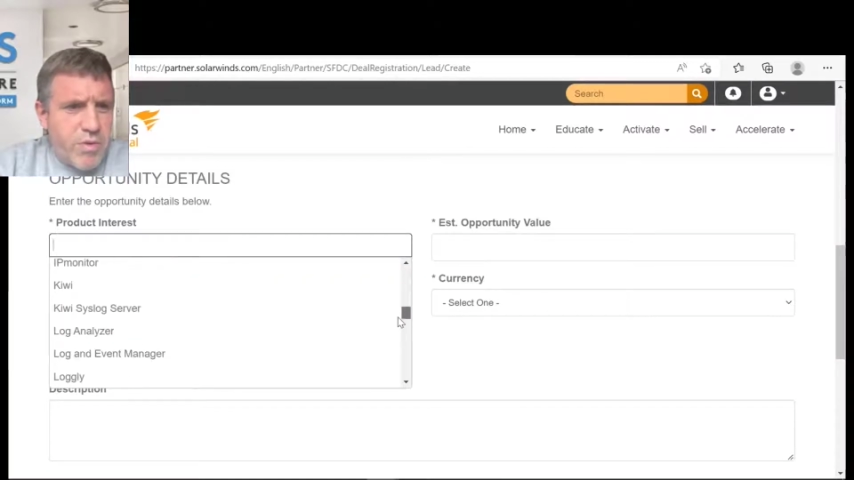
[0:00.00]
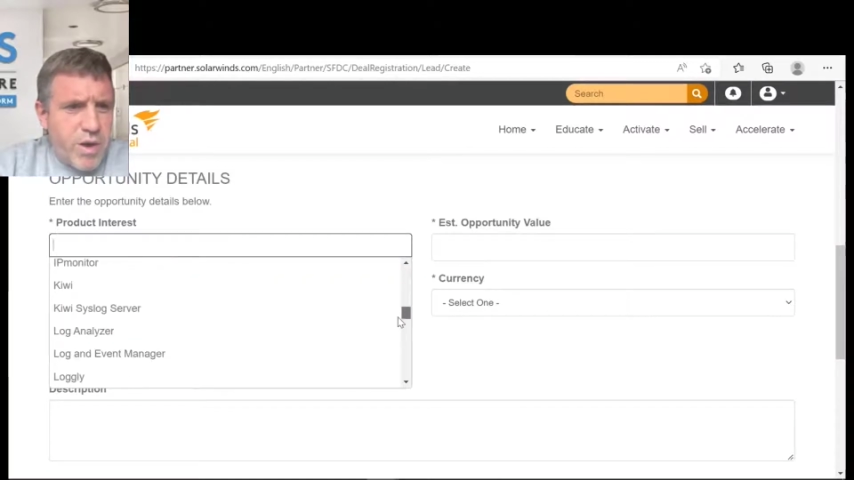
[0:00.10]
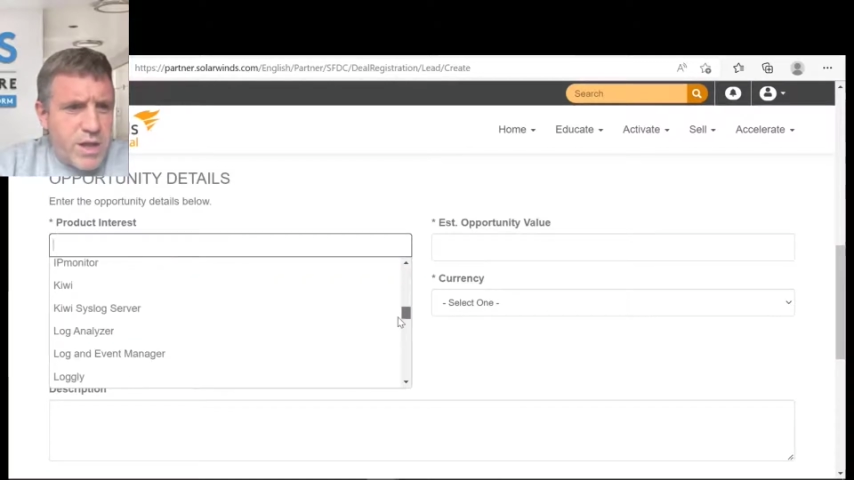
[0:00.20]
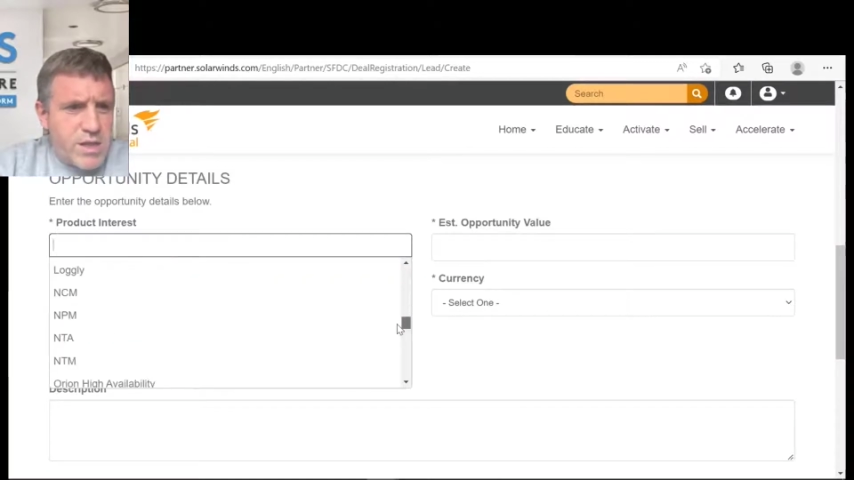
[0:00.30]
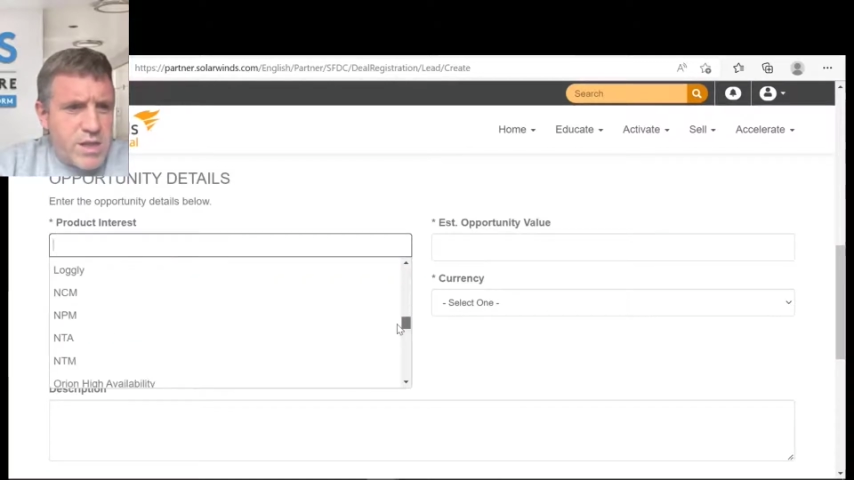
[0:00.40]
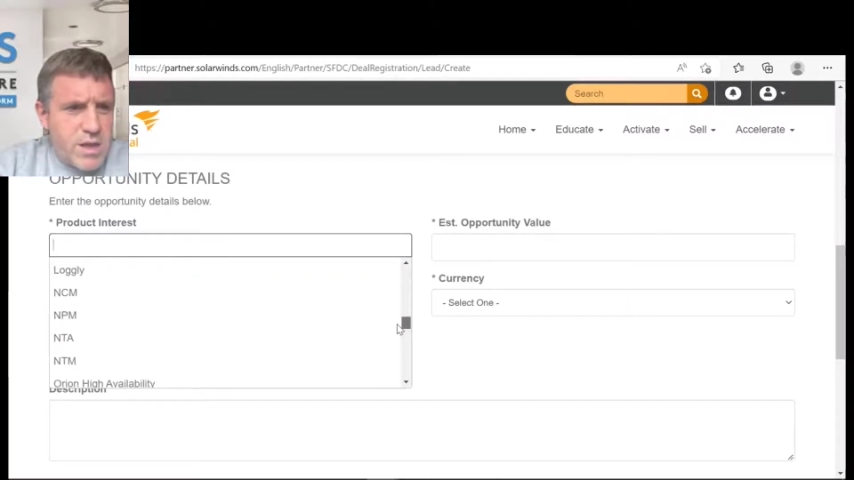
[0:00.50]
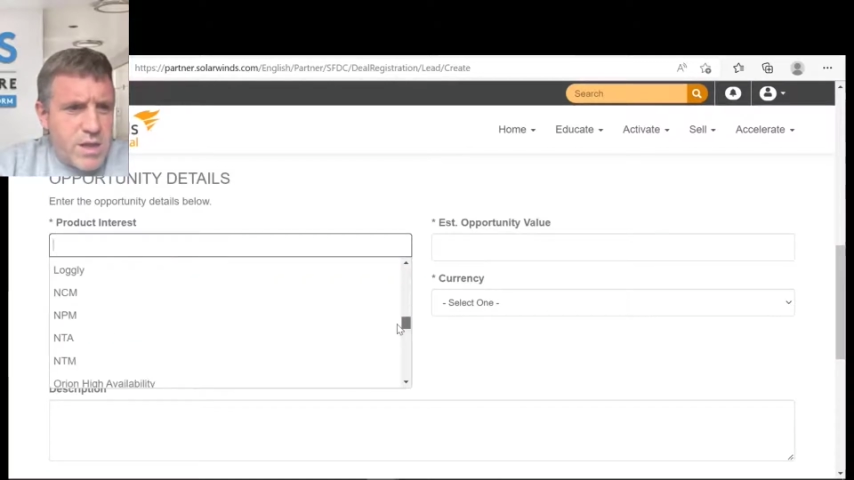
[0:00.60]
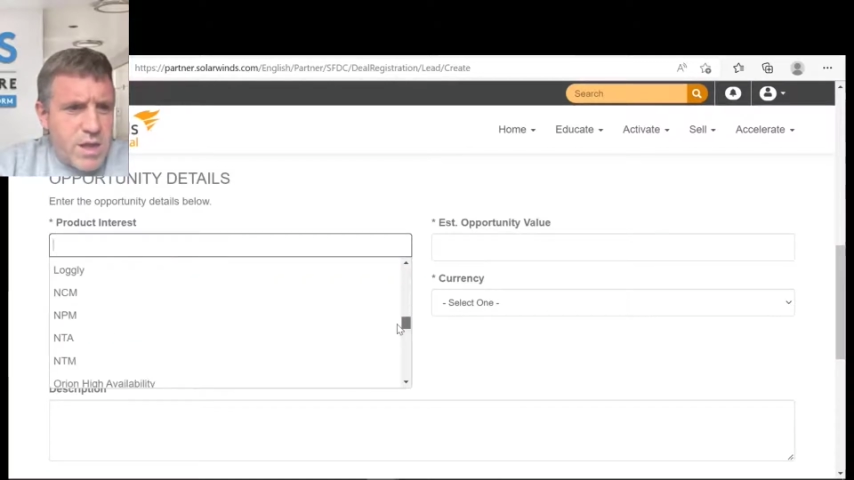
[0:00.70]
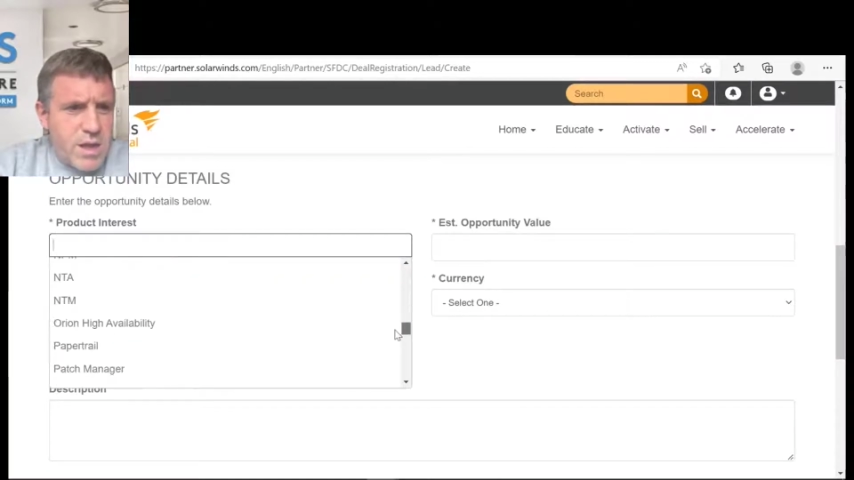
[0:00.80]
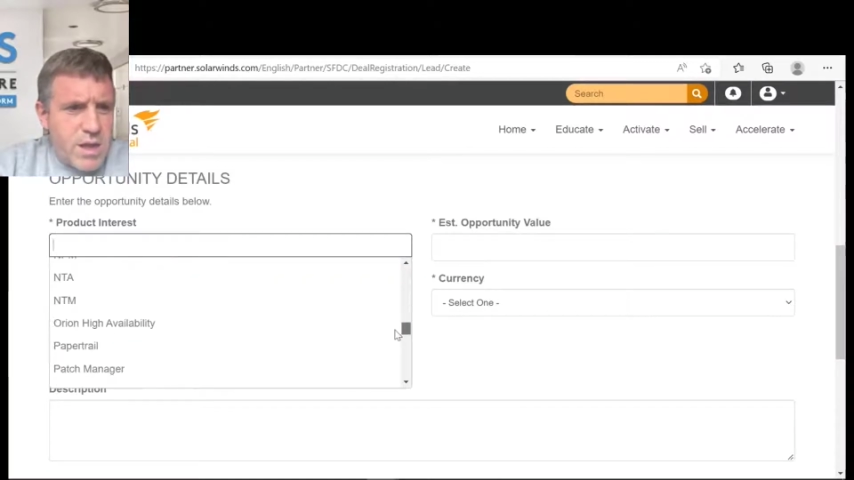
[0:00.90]
products.
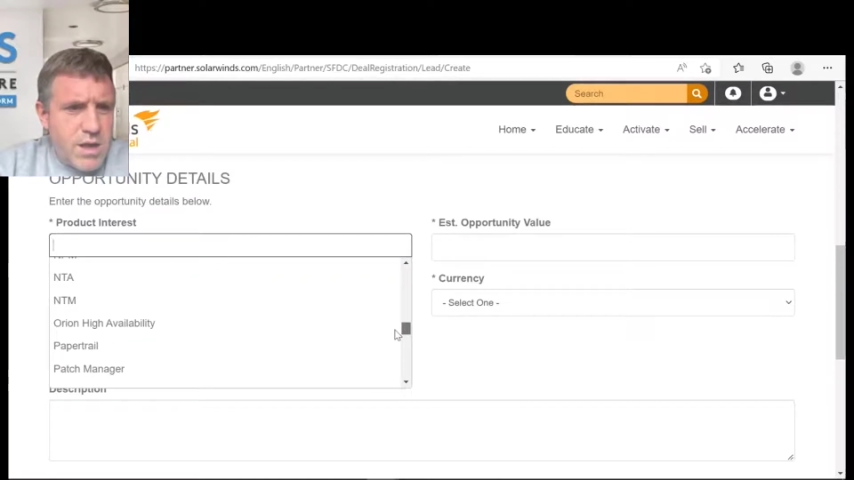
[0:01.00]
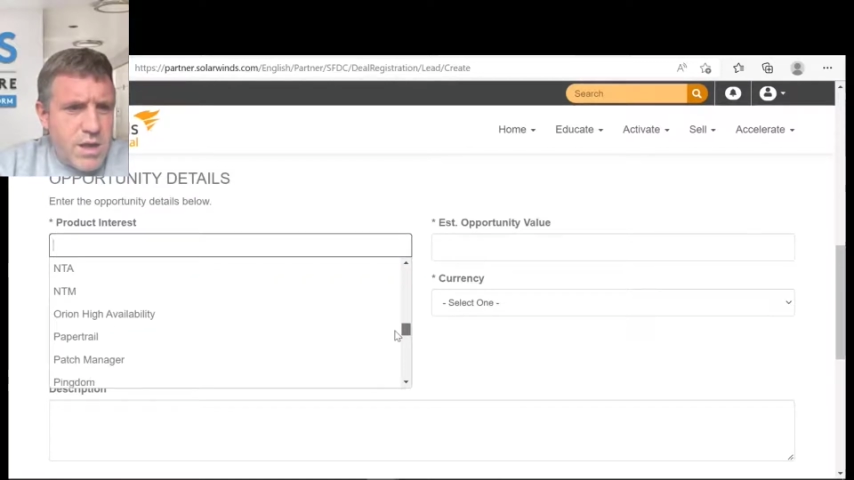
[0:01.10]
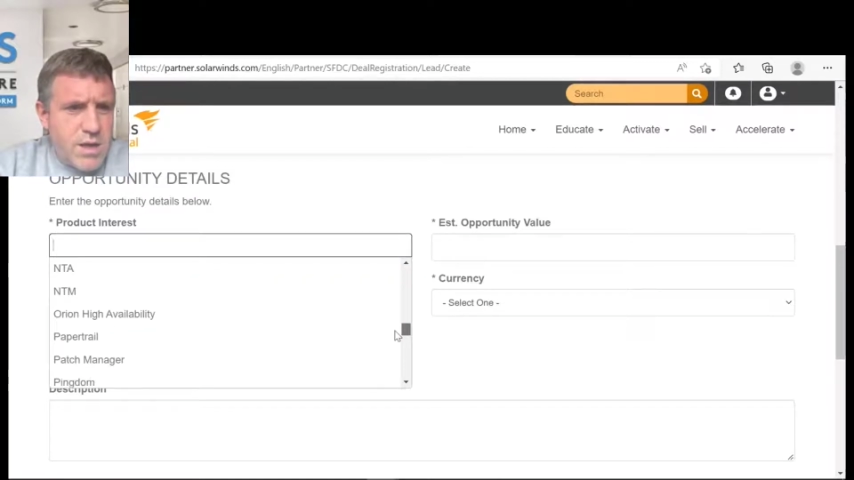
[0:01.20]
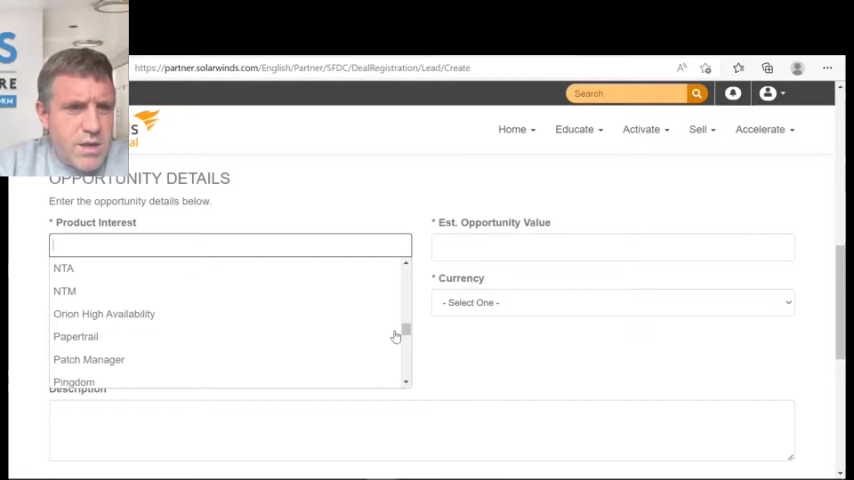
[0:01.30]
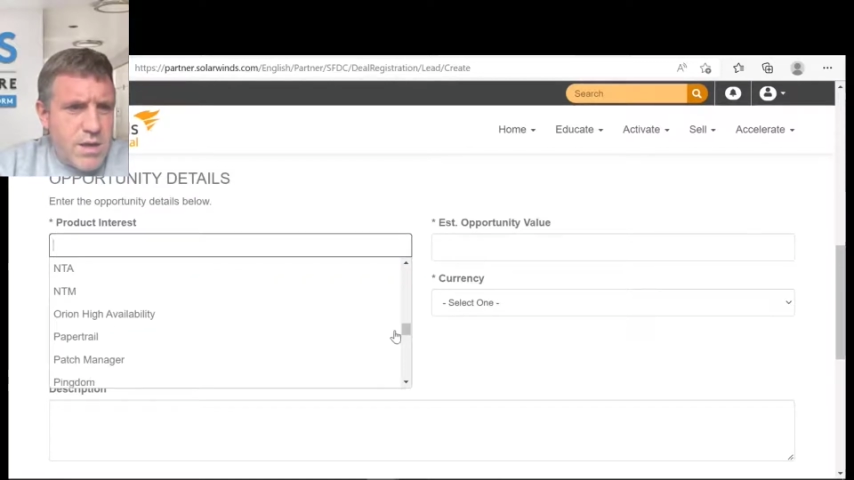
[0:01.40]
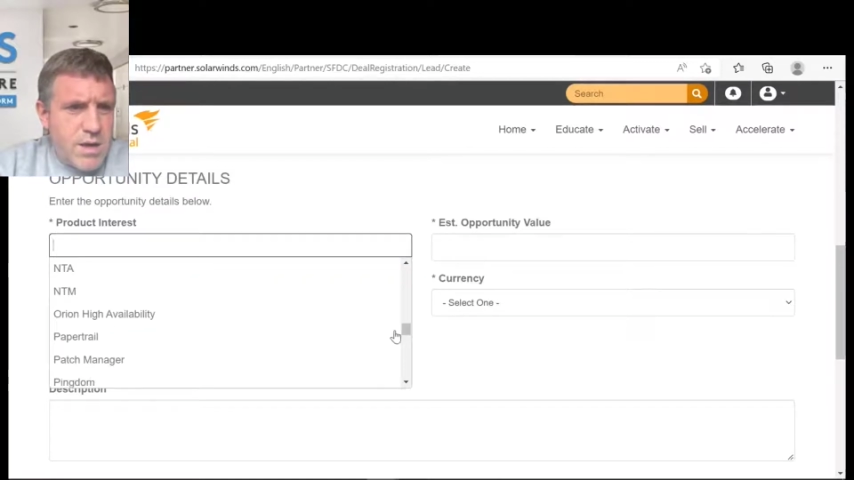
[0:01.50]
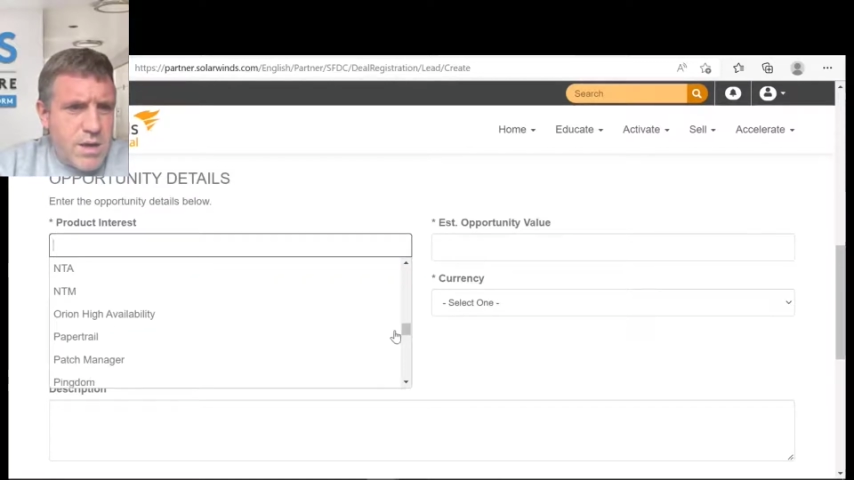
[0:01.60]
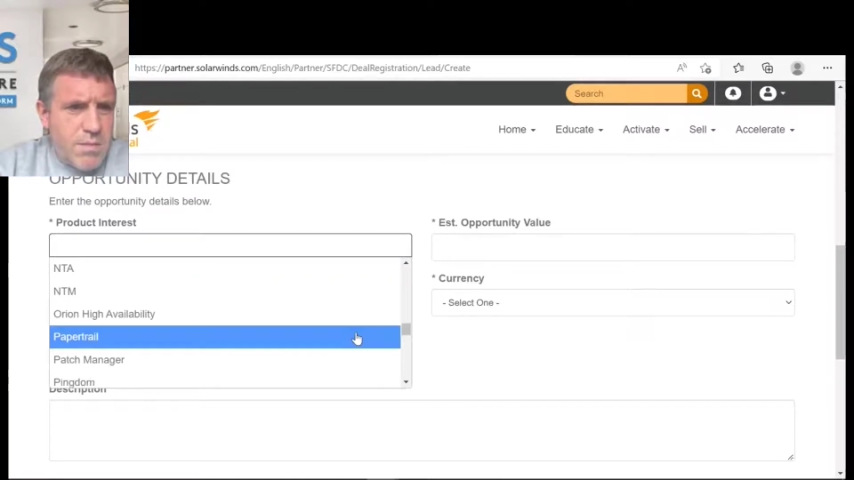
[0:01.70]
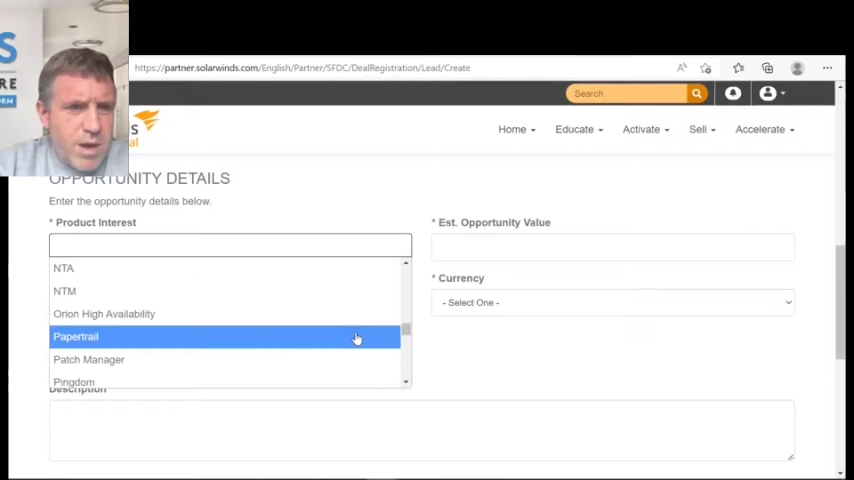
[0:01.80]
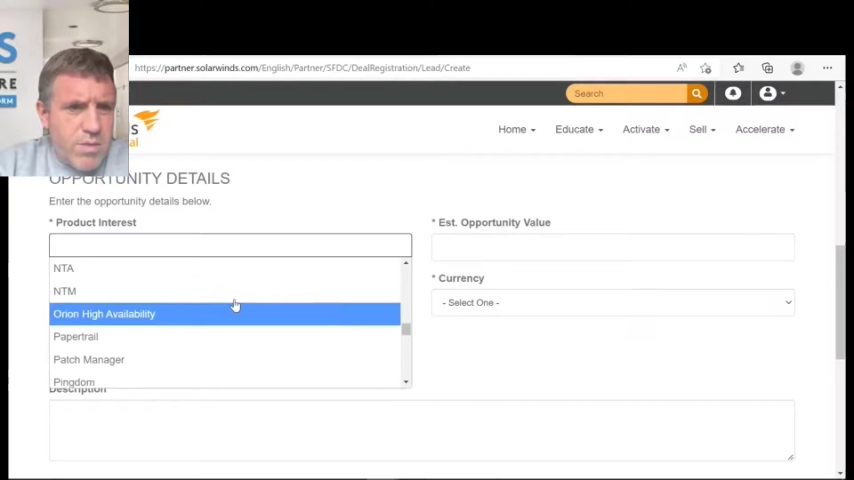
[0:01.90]

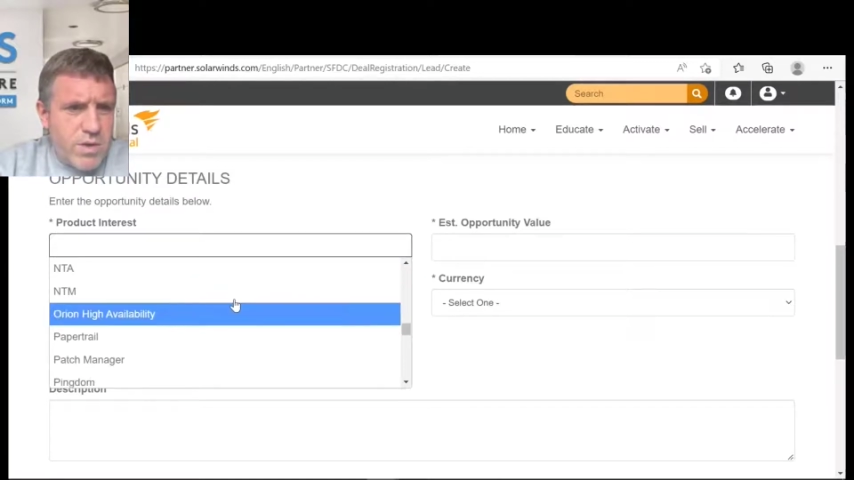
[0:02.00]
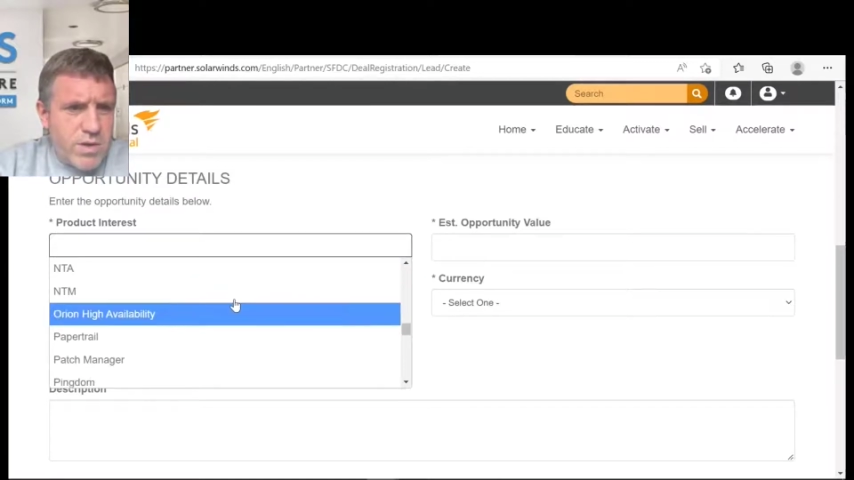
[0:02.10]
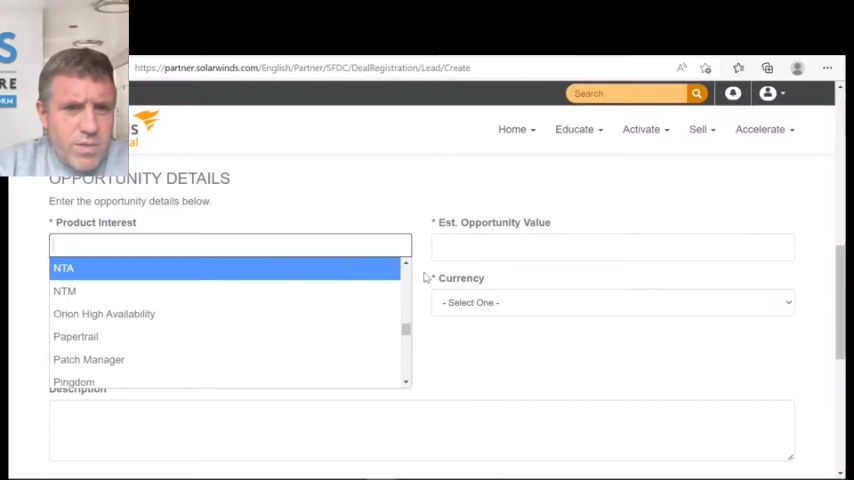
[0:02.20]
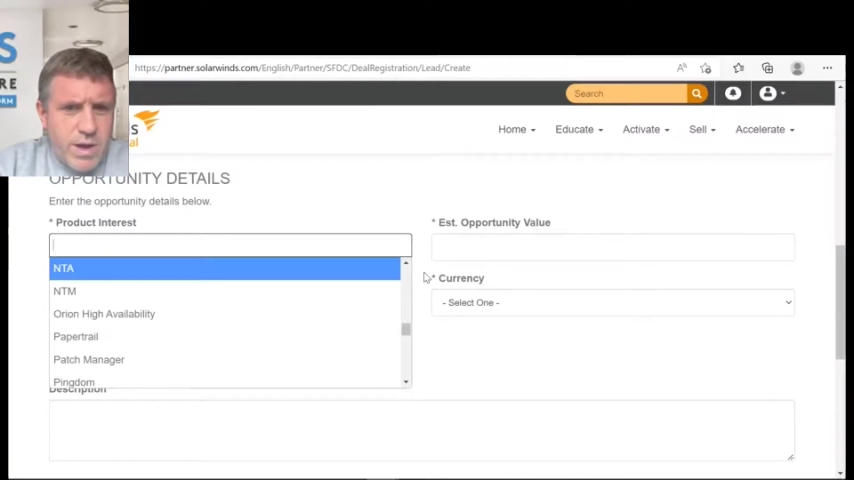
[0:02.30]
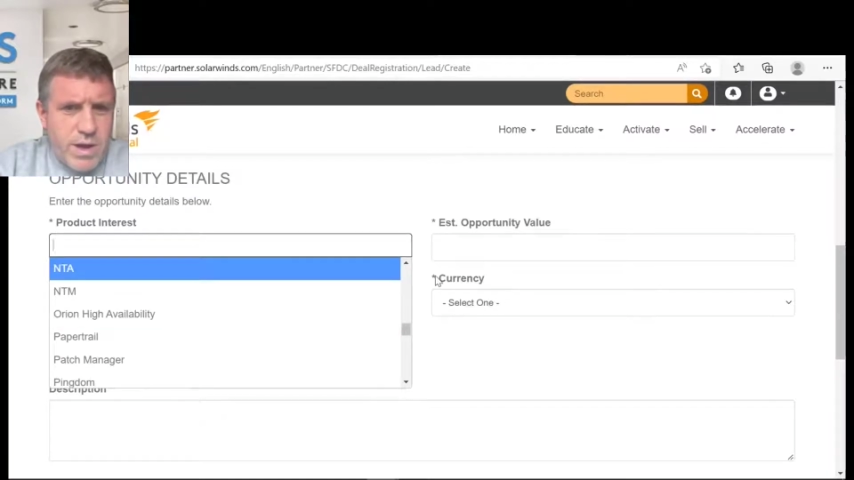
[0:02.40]
You might want